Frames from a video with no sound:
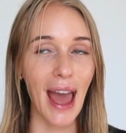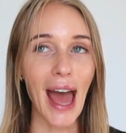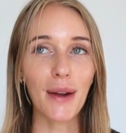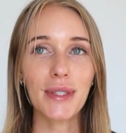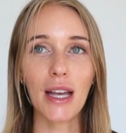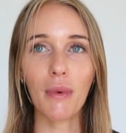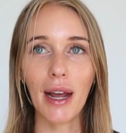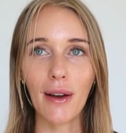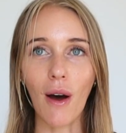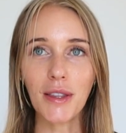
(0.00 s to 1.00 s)
And it was like when
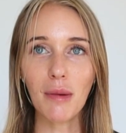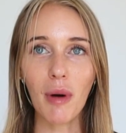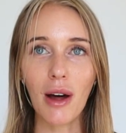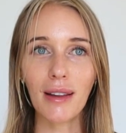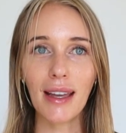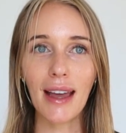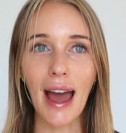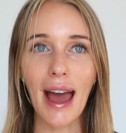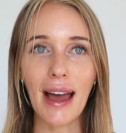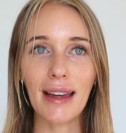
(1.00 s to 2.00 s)
I got to Bali
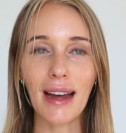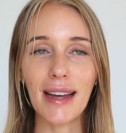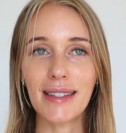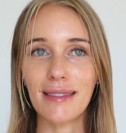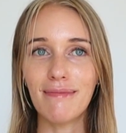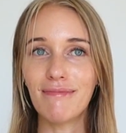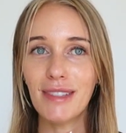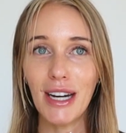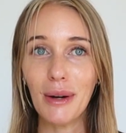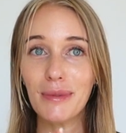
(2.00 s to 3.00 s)
and I,
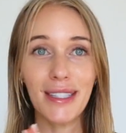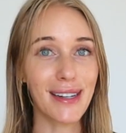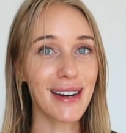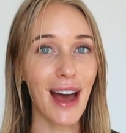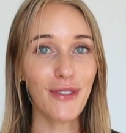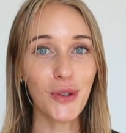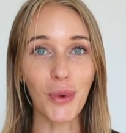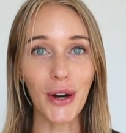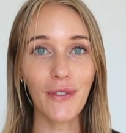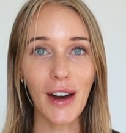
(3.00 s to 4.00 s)
you know, didn't have to
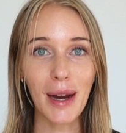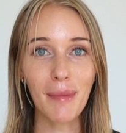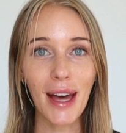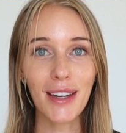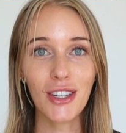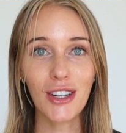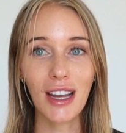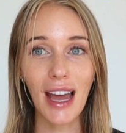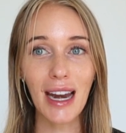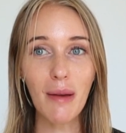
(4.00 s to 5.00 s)
work very much
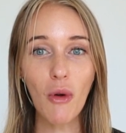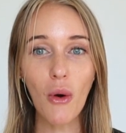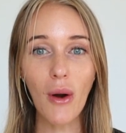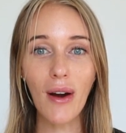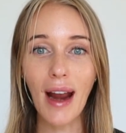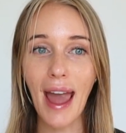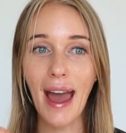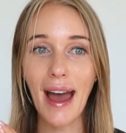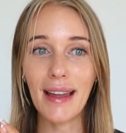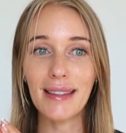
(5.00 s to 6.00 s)
anymore
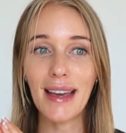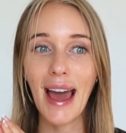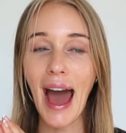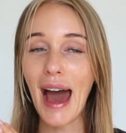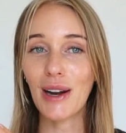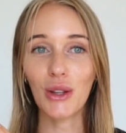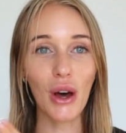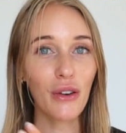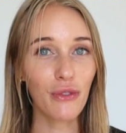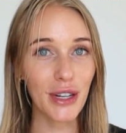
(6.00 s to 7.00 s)
and had a
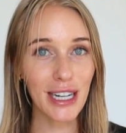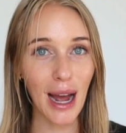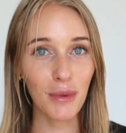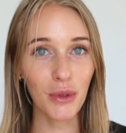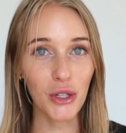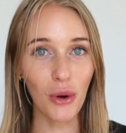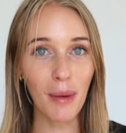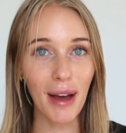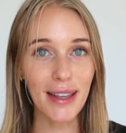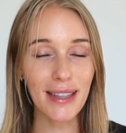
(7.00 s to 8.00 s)
lot of free time to enjoy
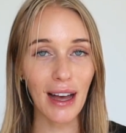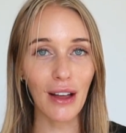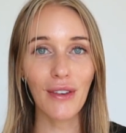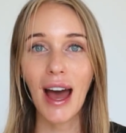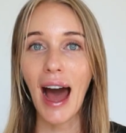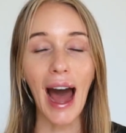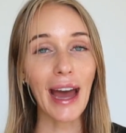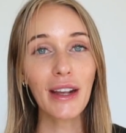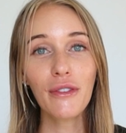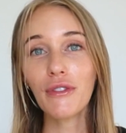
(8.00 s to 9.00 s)
myself,
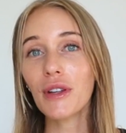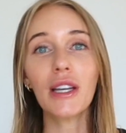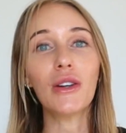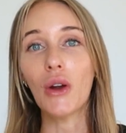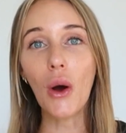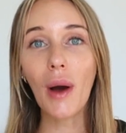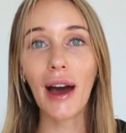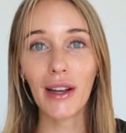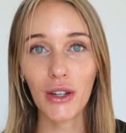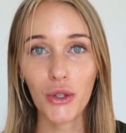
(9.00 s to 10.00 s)
I didn't fully know
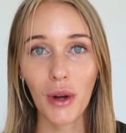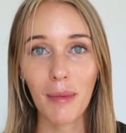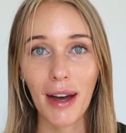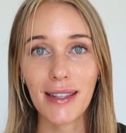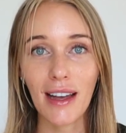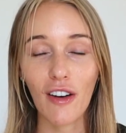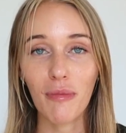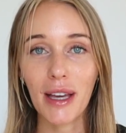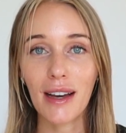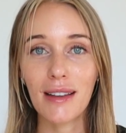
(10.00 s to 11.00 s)
how to enjoy
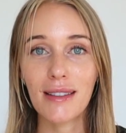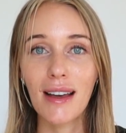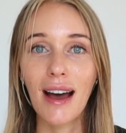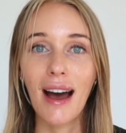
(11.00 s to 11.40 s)
myself because